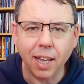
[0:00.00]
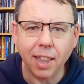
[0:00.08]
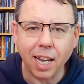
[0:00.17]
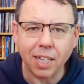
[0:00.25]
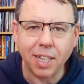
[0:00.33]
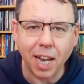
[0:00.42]

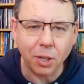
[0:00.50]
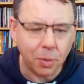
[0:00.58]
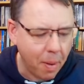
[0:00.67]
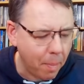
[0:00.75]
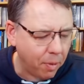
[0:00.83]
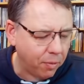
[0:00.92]
that set is
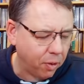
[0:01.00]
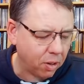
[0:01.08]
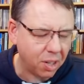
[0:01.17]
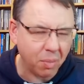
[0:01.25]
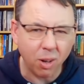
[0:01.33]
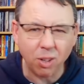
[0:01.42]
remembered for,
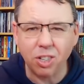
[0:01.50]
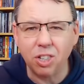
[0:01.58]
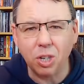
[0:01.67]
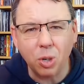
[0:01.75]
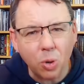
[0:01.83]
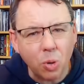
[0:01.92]
so I'm not
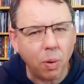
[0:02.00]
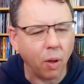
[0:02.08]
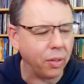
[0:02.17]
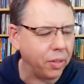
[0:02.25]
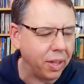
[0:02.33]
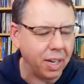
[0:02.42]
too
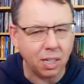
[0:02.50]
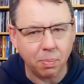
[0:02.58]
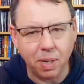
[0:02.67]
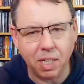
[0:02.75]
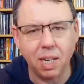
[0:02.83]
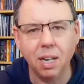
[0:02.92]
bothered that it's
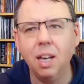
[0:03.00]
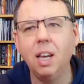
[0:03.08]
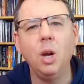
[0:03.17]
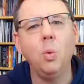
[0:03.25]
missing.